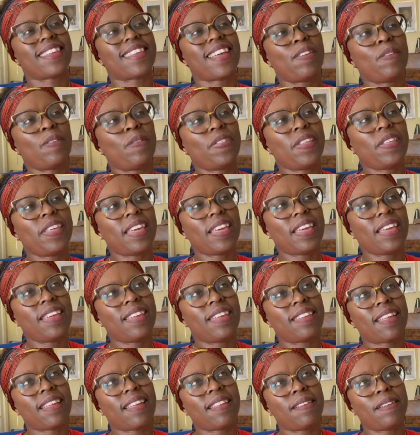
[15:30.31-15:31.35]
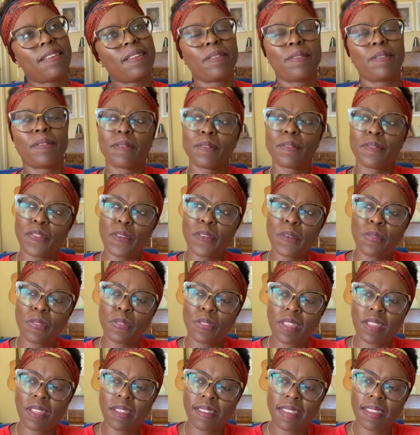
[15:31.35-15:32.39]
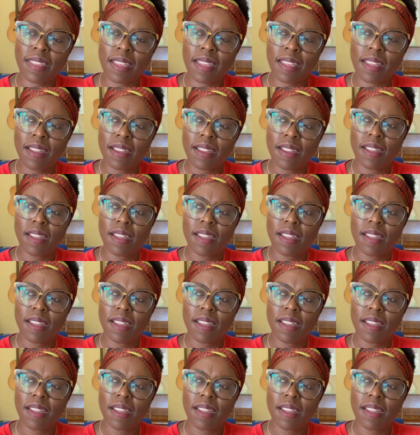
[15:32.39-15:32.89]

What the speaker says: I don't think it is. A few things here.